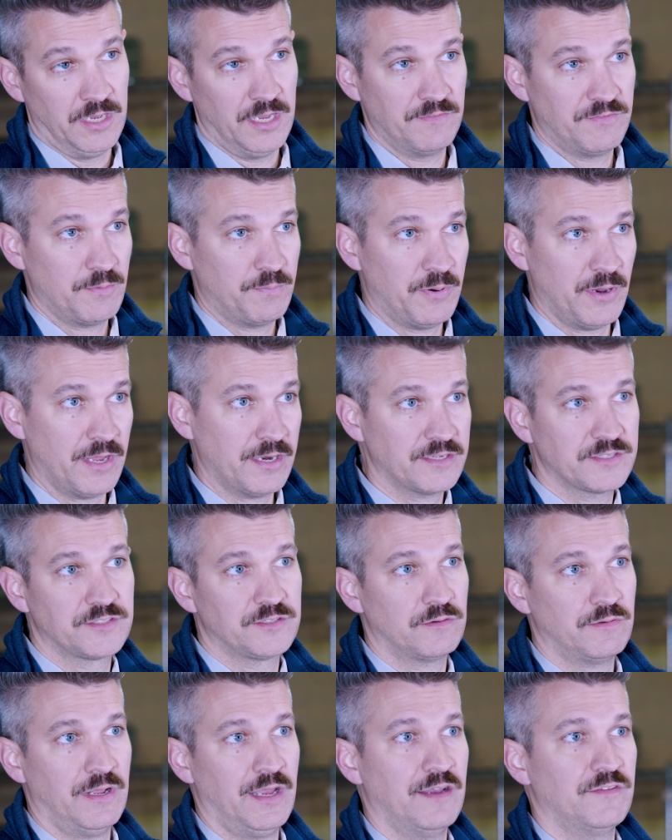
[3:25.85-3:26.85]
If the products
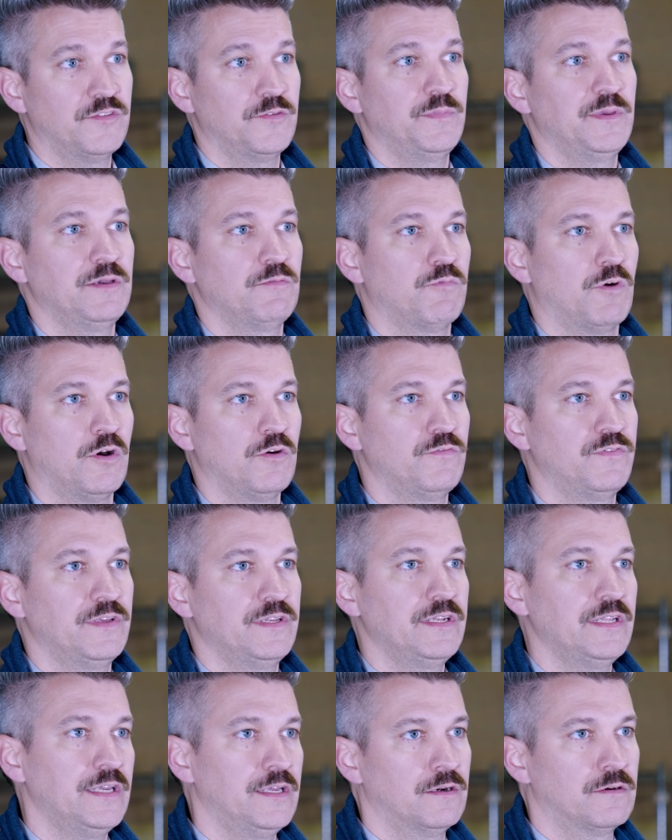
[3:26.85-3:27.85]
don't have to be
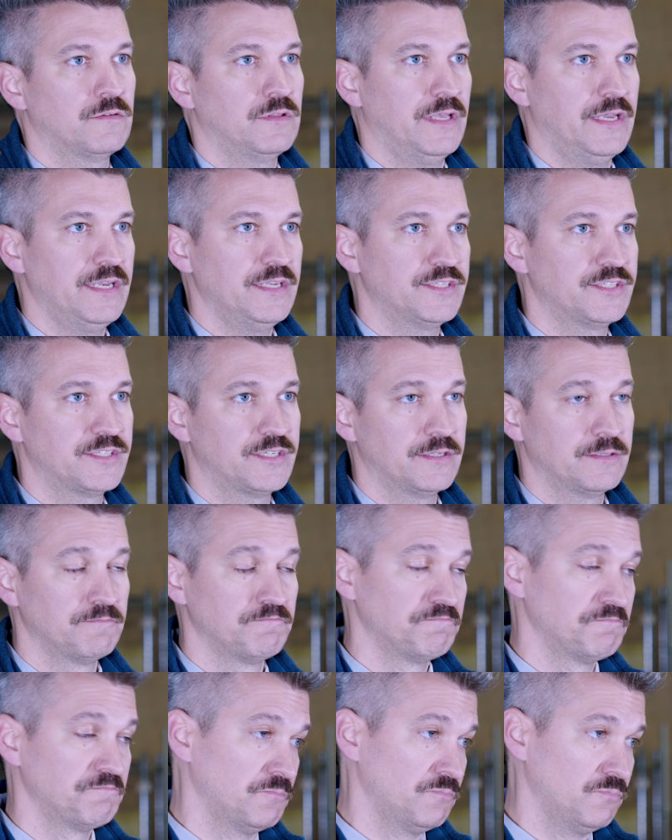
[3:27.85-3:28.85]
woven, interlaced,
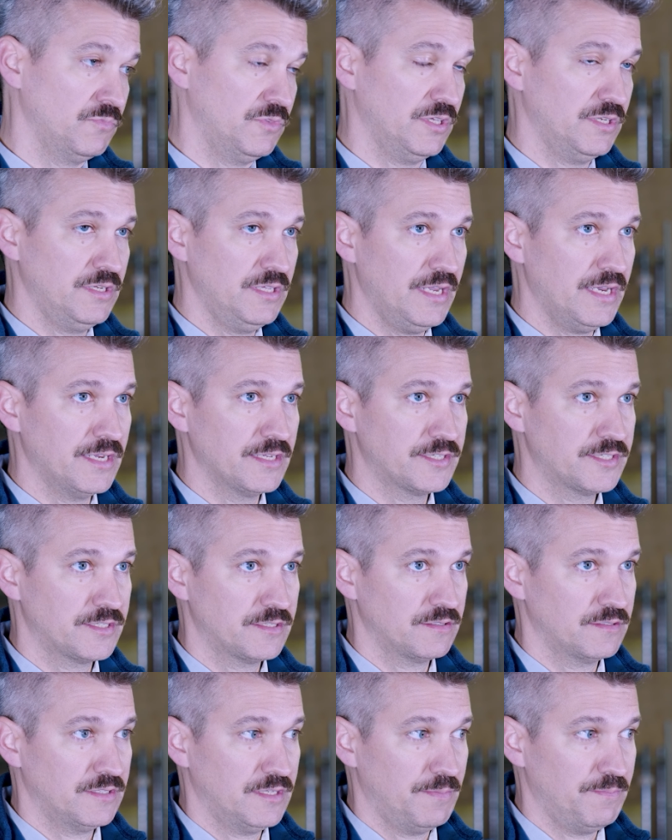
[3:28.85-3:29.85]
then
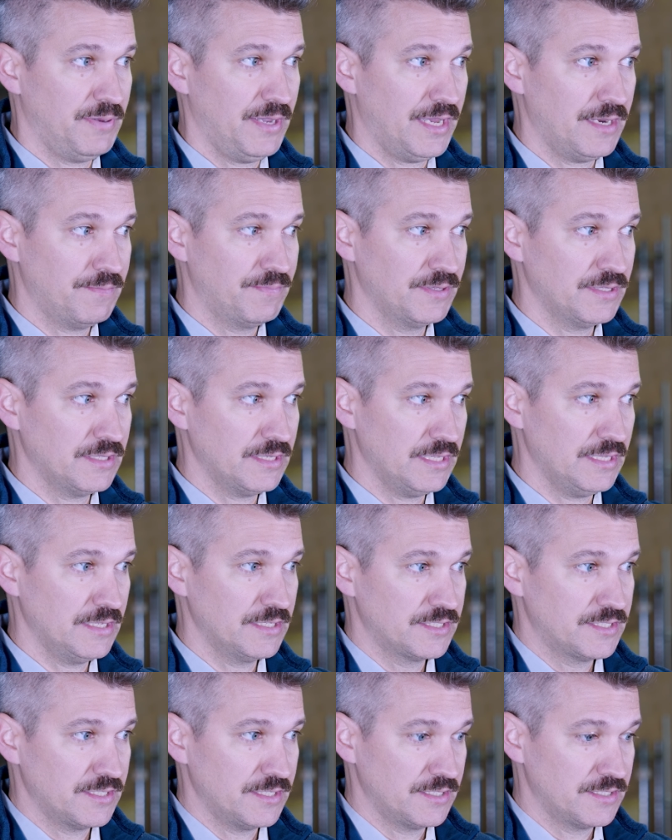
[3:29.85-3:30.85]
yes, compatibility
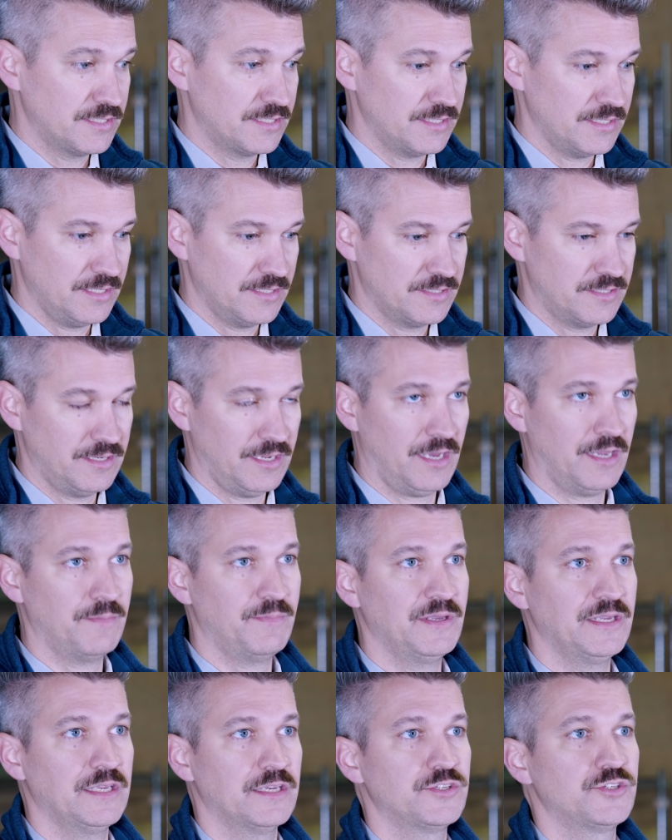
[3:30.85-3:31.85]
is not
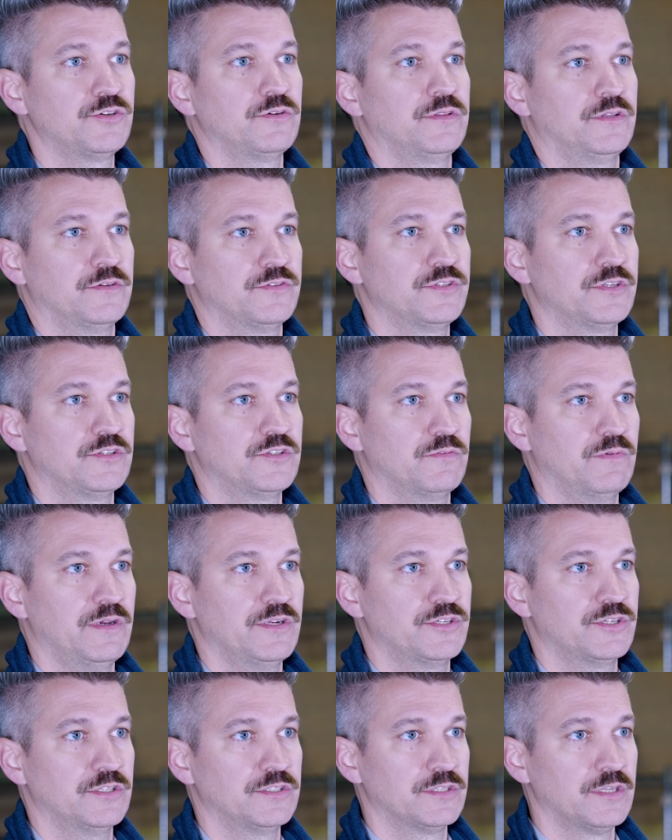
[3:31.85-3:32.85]
a big issue in those
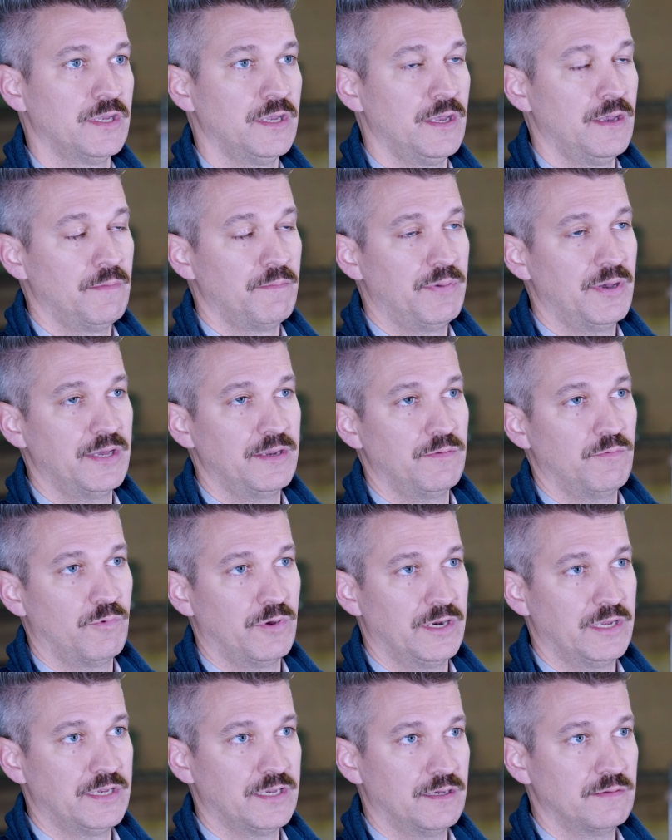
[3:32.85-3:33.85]
situations. But
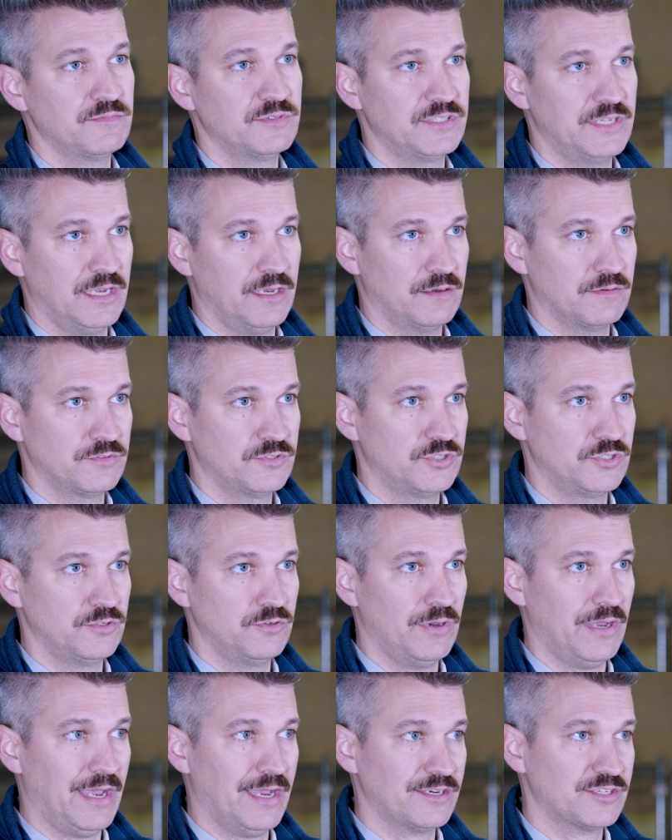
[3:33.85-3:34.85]
when it comes down
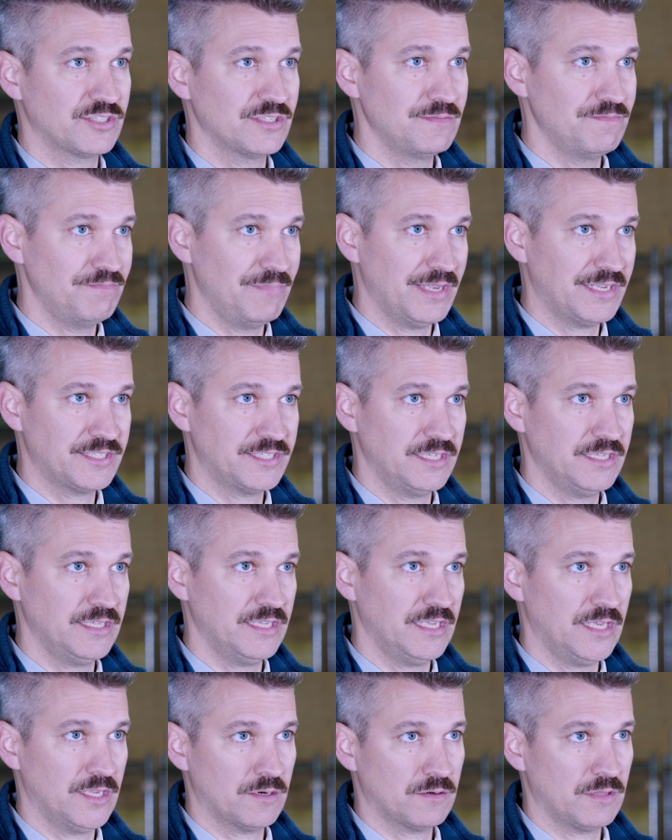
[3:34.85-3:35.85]
to actually
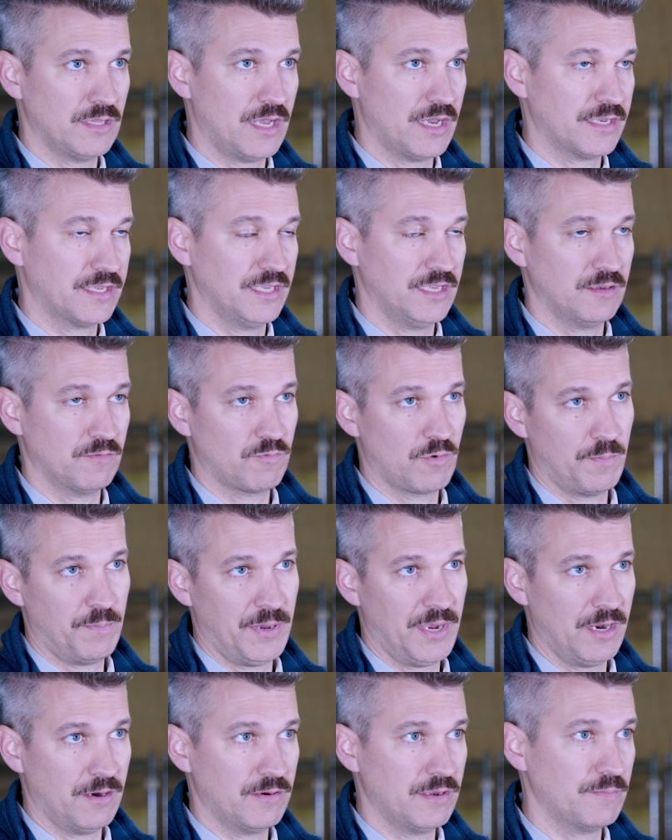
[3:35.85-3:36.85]
mixing, interlocking,
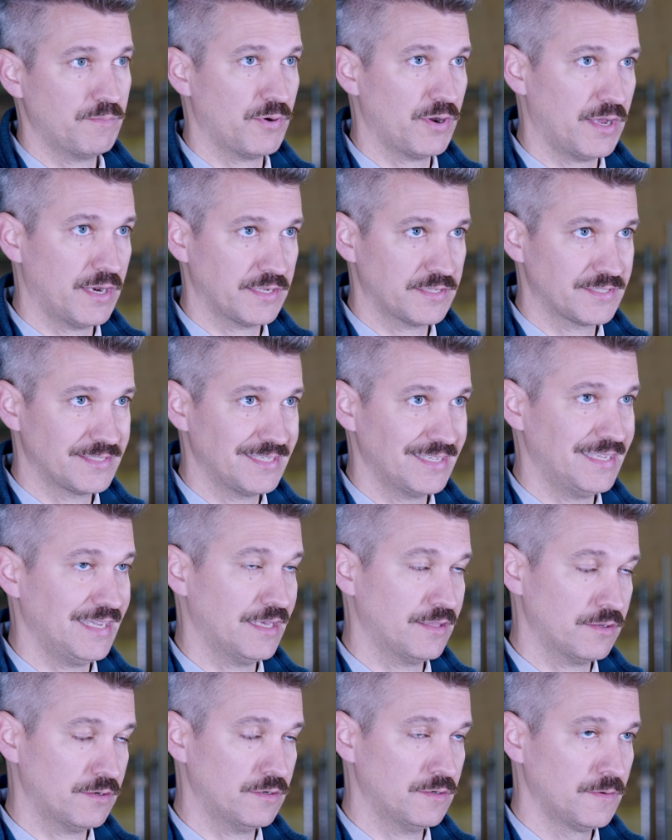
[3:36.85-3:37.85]
repairing products
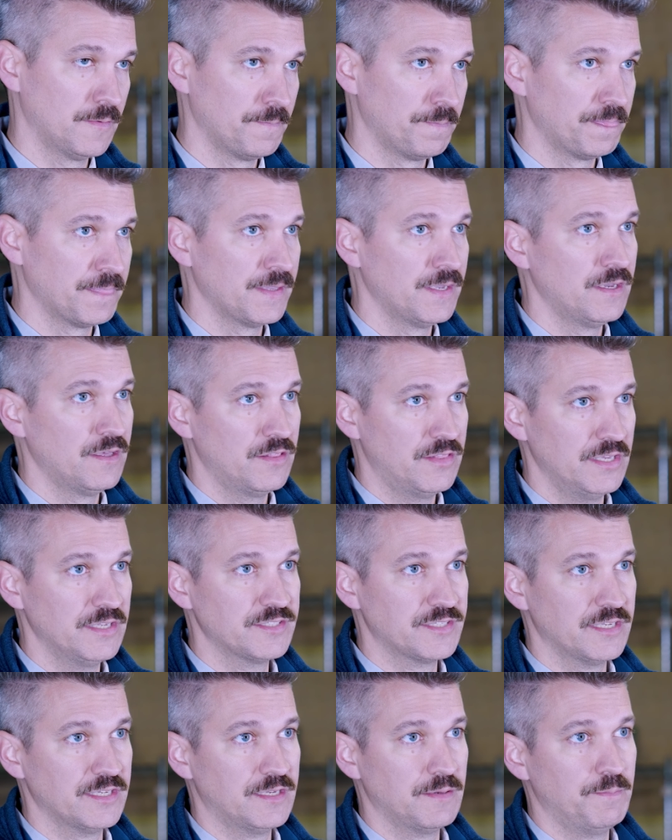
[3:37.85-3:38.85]
together,
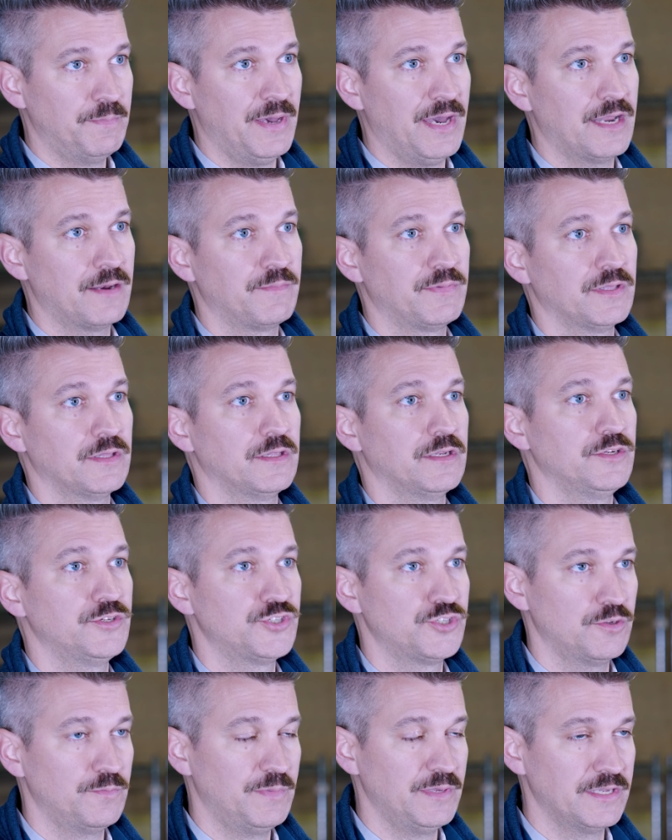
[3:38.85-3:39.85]
things like compatibility
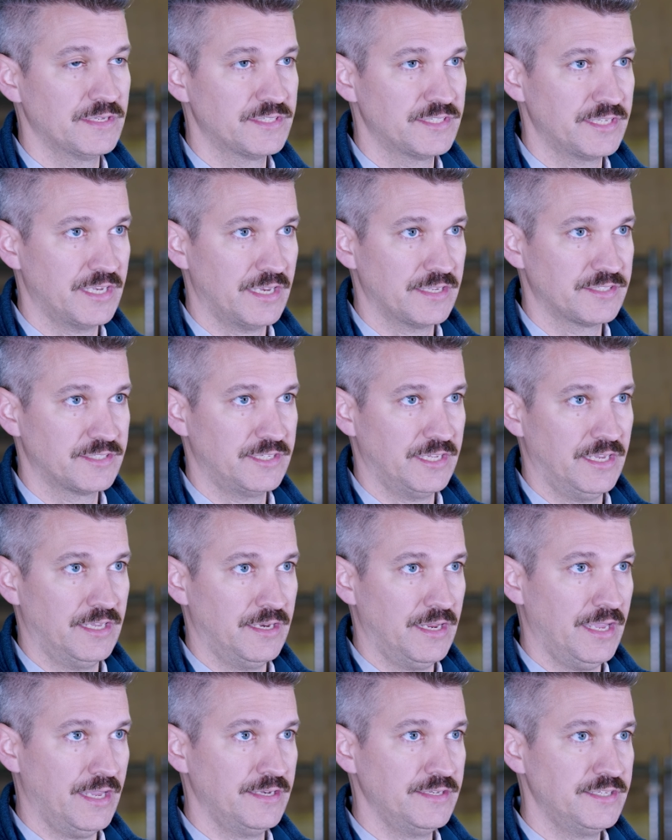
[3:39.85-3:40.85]
should be assessed.
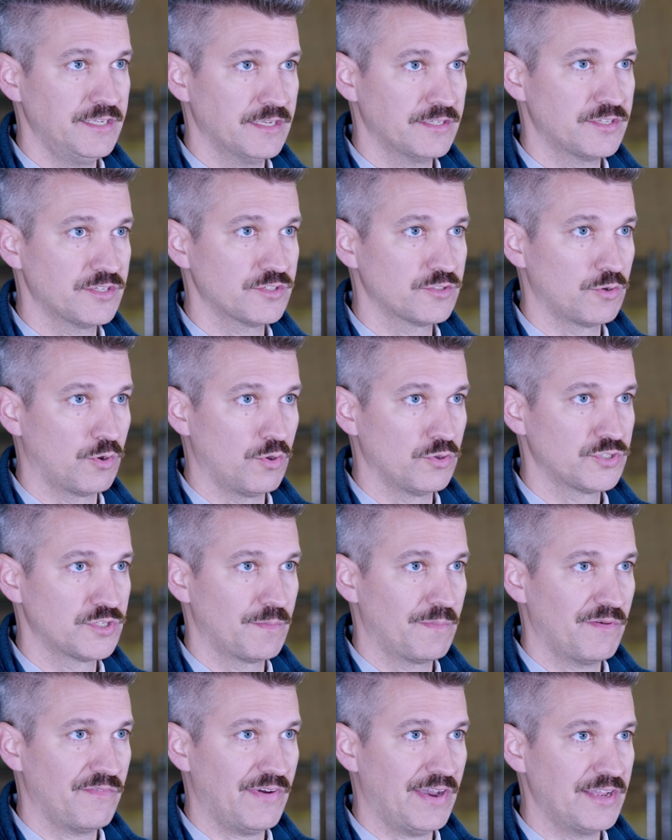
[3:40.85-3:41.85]
And NTS's goal is
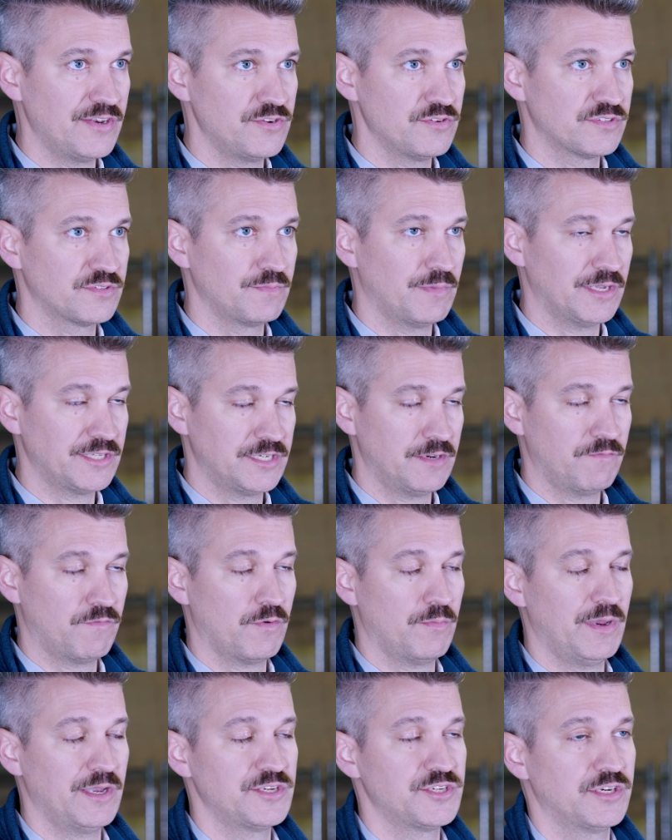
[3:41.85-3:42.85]
to provide you as much
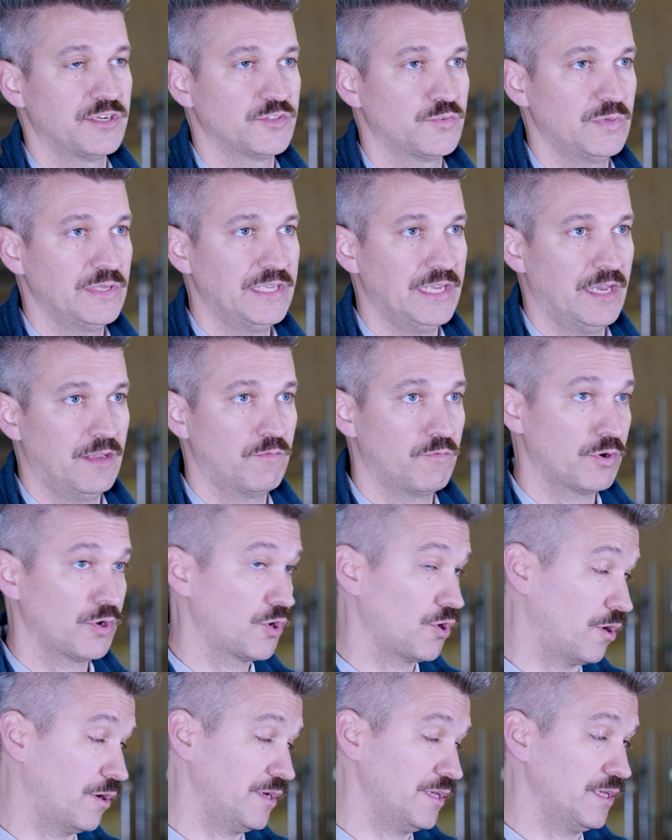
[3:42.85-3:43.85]
information as we can
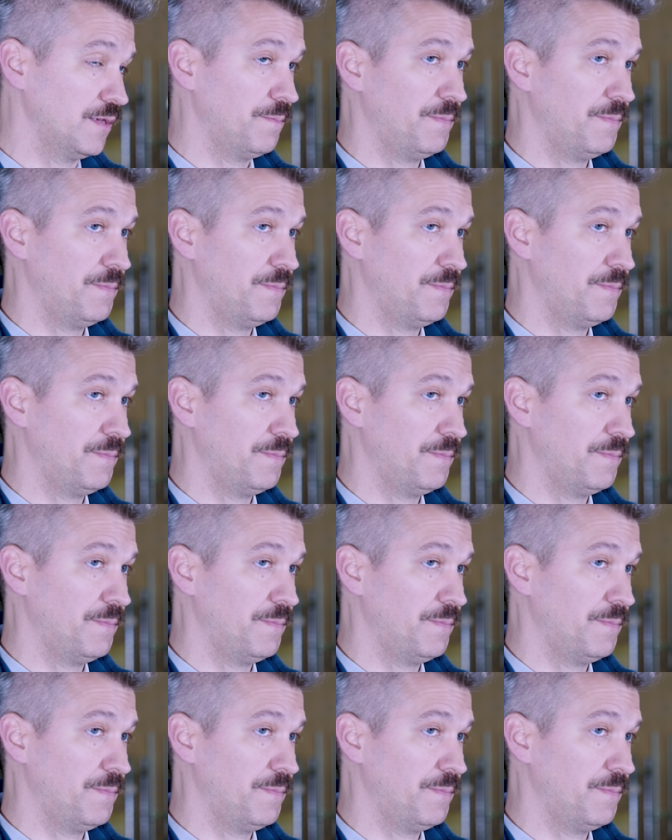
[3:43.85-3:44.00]
regarding